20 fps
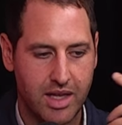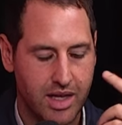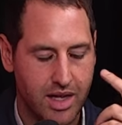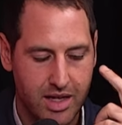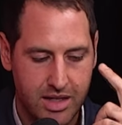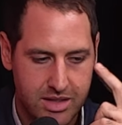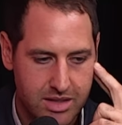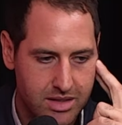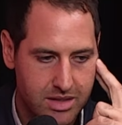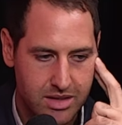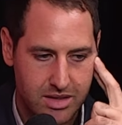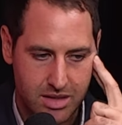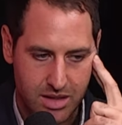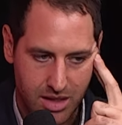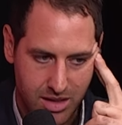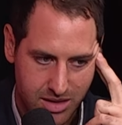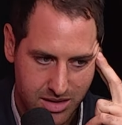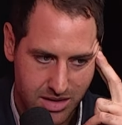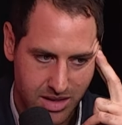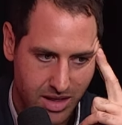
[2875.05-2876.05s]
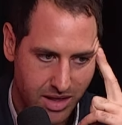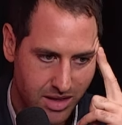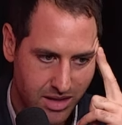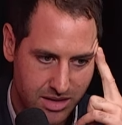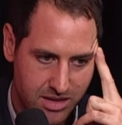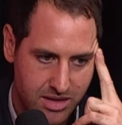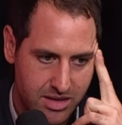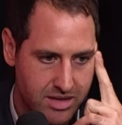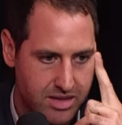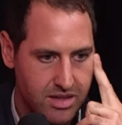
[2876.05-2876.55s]
like I just I just think
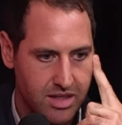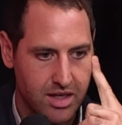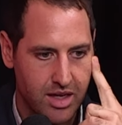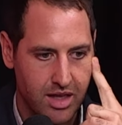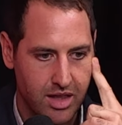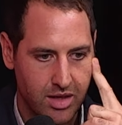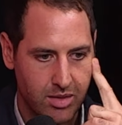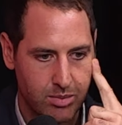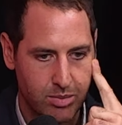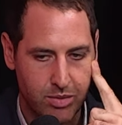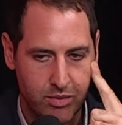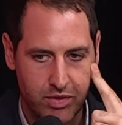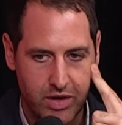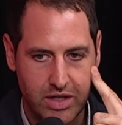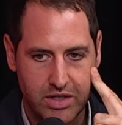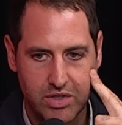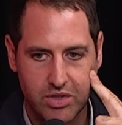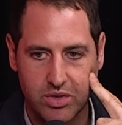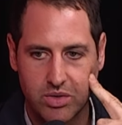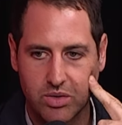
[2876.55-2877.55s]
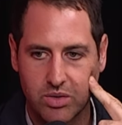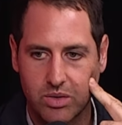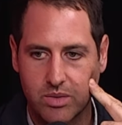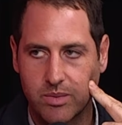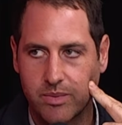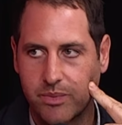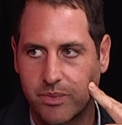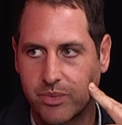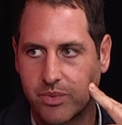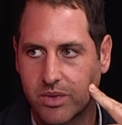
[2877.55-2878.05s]
it's just another
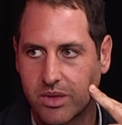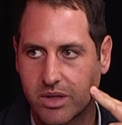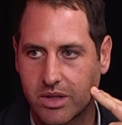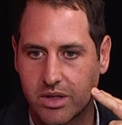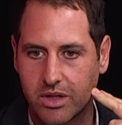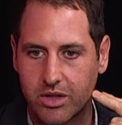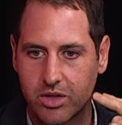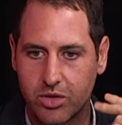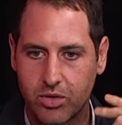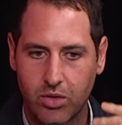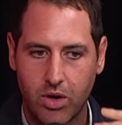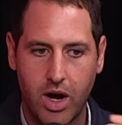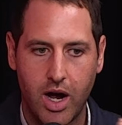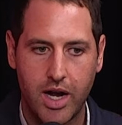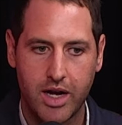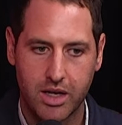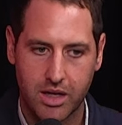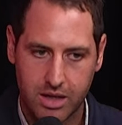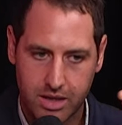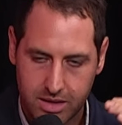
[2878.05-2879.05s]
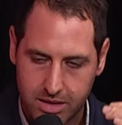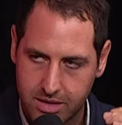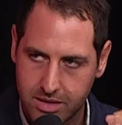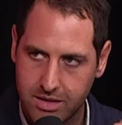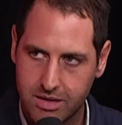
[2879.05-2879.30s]
professional grind it.